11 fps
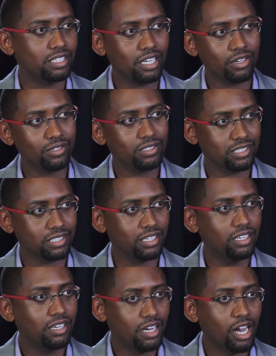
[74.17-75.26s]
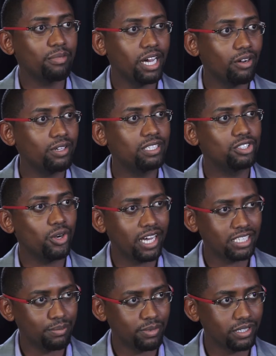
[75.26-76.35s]
and I'm now in
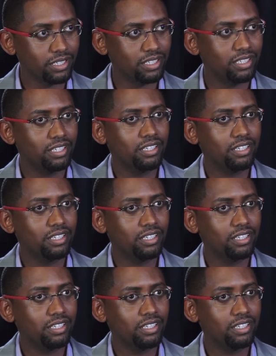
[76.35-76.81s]
Johannesburg